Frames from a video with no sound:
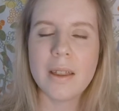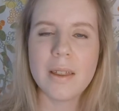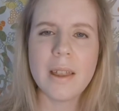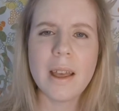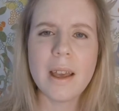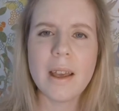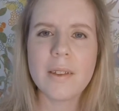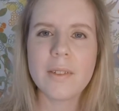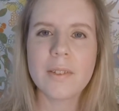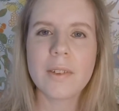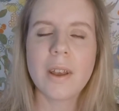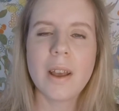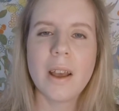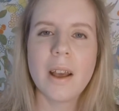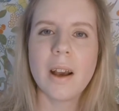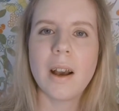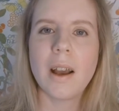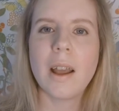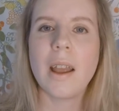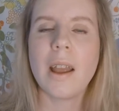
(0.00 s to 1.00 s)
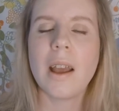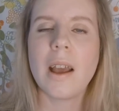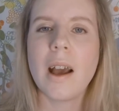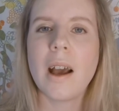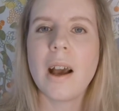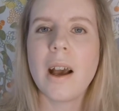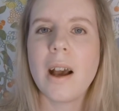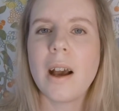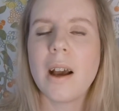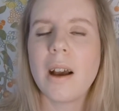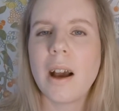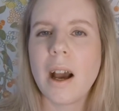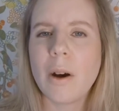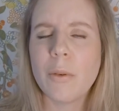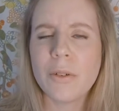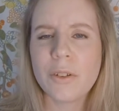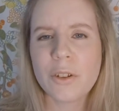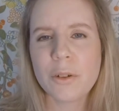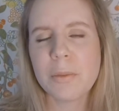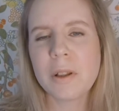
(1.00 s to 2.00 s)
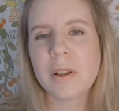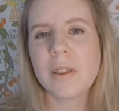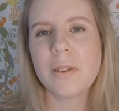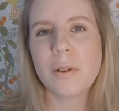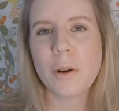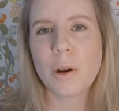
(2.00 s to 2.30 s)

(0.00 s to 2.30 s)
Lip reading: Yes, I was a bit